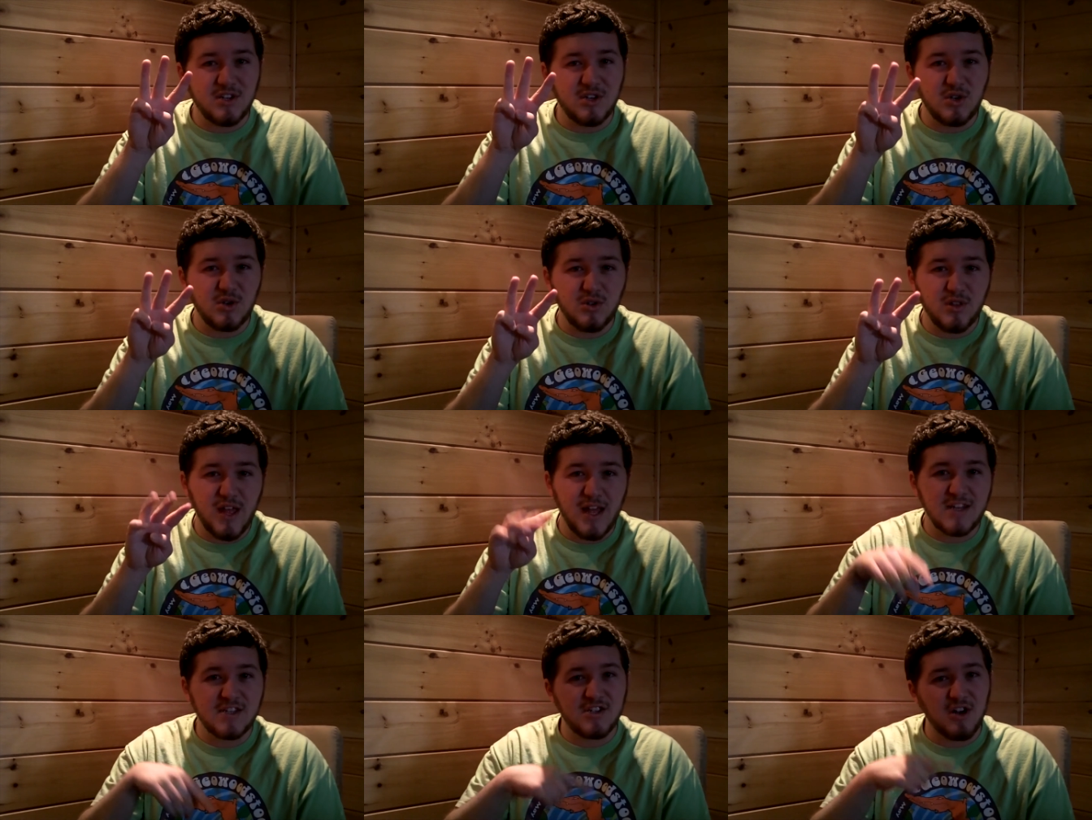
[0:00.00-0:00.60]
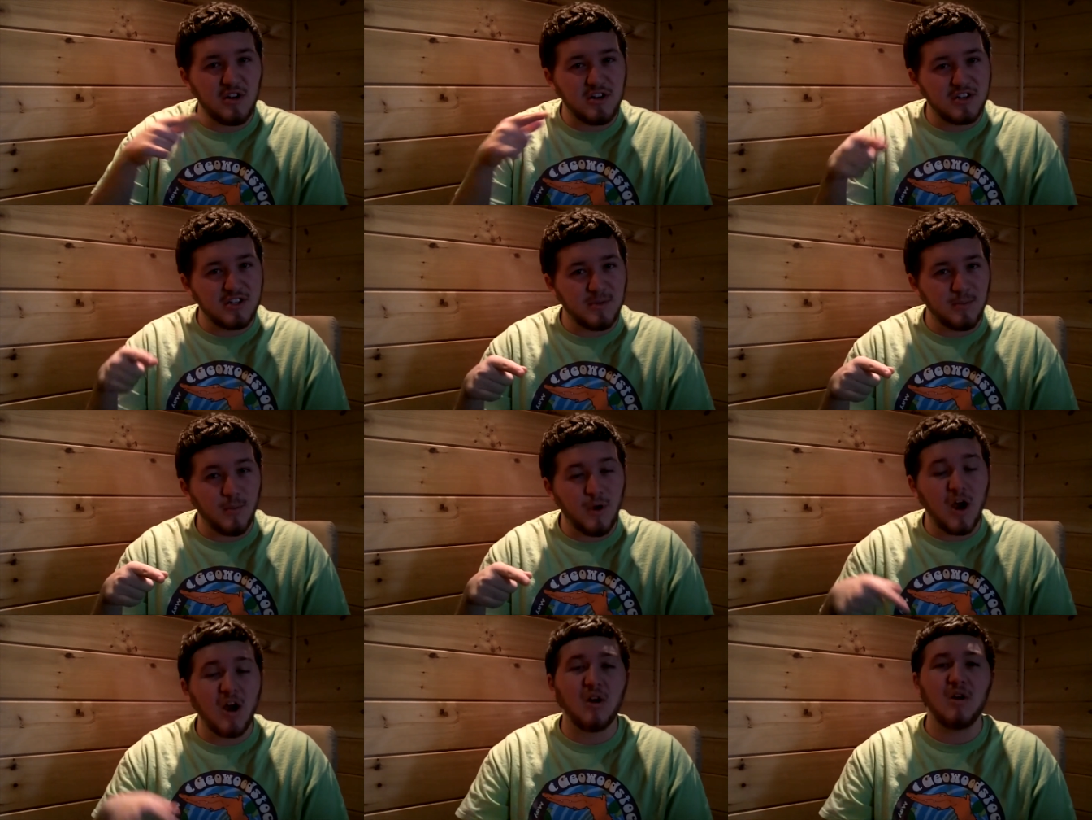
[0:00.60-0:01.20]
do that starting
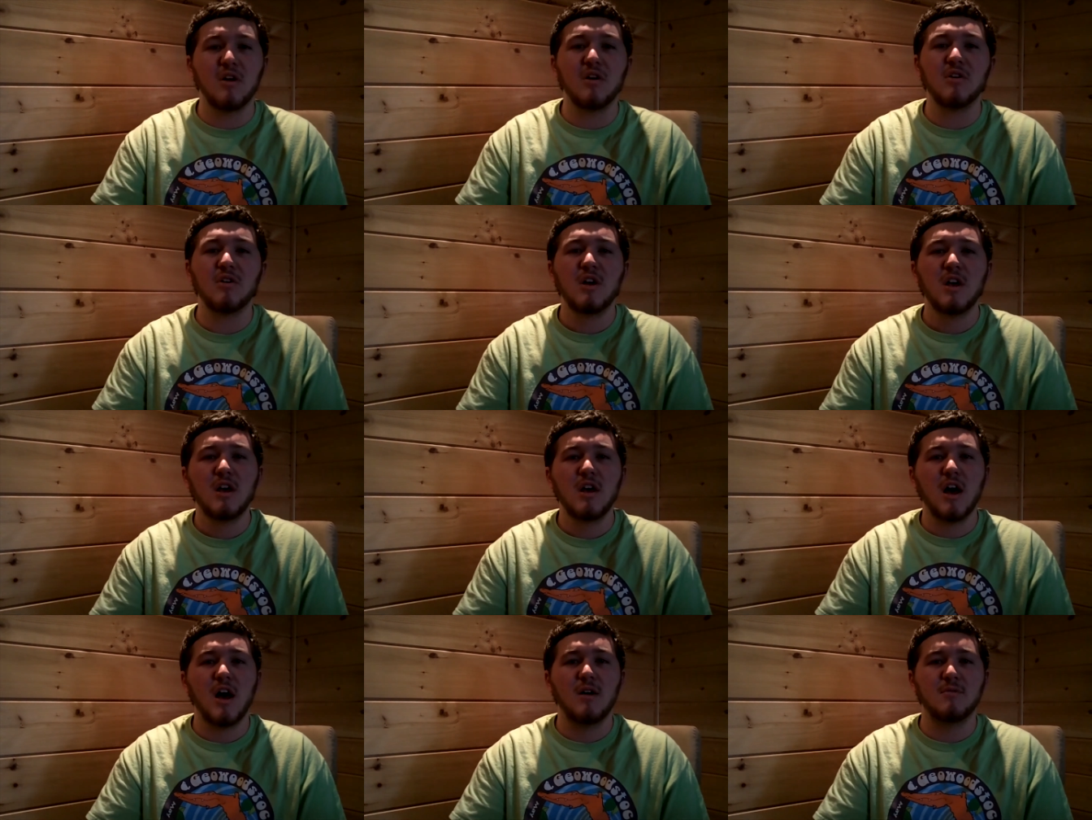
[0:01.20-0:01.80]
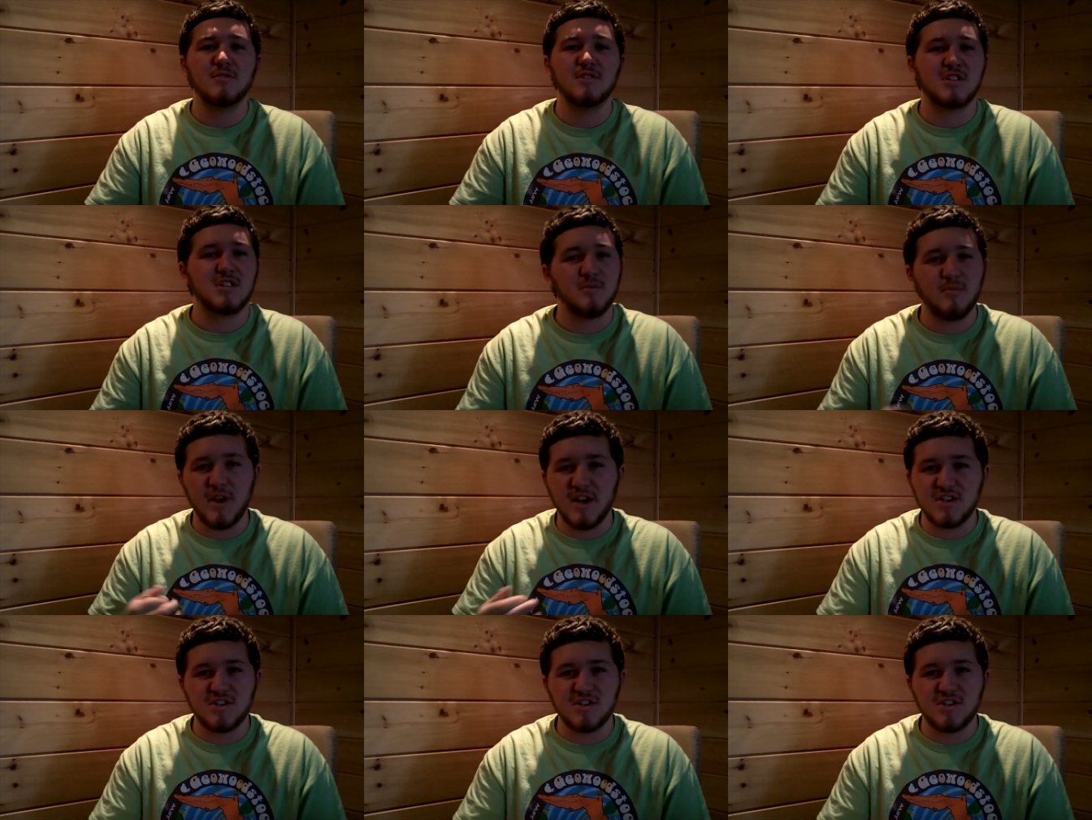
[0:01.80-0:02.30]
tomorrow, just to make